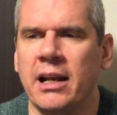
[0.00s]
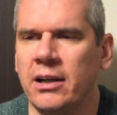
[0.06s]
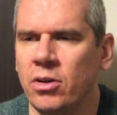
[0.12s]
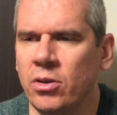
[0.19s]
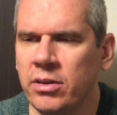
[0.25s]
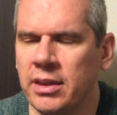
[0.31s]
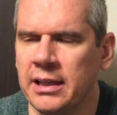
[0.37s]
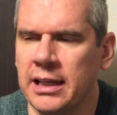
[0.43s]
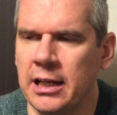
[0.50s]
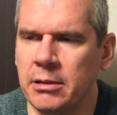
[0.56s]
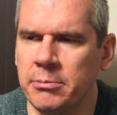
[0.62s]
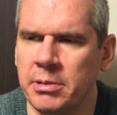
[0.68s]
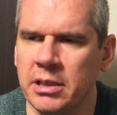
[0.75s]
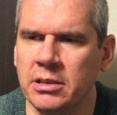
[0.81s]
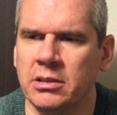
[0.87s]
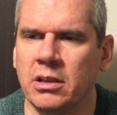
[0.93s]
I don't think
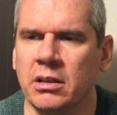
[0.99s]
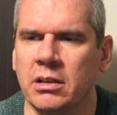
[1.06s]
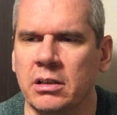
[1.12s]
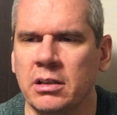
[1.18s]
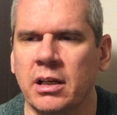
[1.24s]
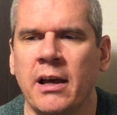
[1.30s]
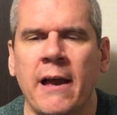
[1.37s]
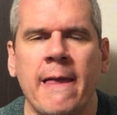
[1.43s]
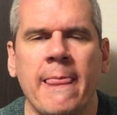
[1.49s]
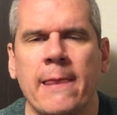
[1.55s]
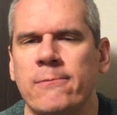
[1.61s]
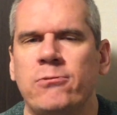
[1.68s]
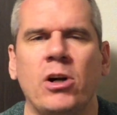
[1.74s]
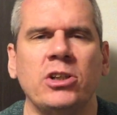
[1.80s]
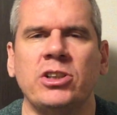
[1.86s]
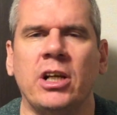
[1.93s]
anybody's going to
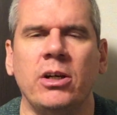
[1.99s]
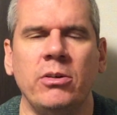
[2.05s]
rush